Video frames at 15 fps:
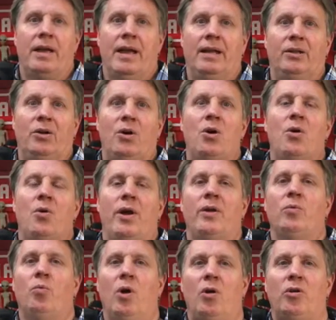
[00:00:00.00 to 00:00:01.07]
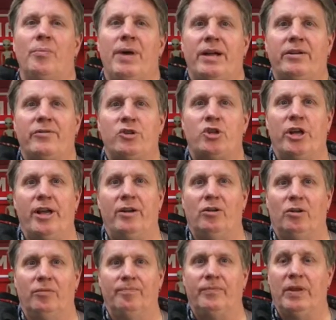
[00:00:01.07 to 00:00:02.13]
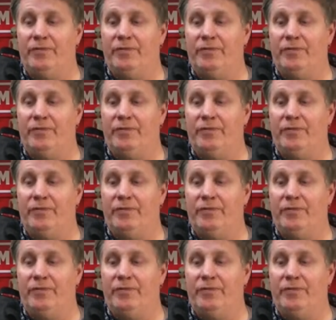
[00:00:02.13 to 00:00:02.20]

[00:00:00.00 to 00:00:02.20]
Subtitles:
Hello and welcome back to the channel.